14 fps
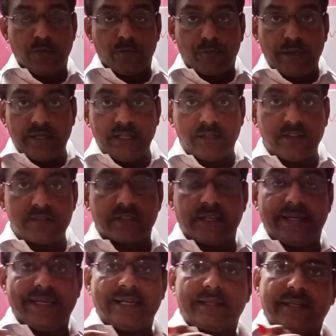when it is
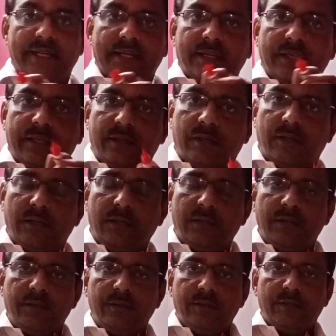connected in a
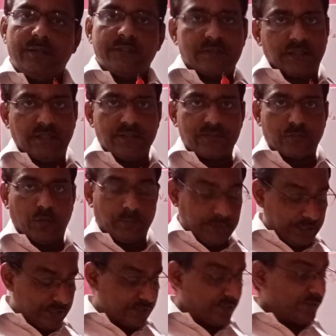series
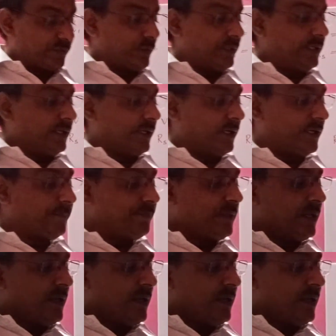combination. So here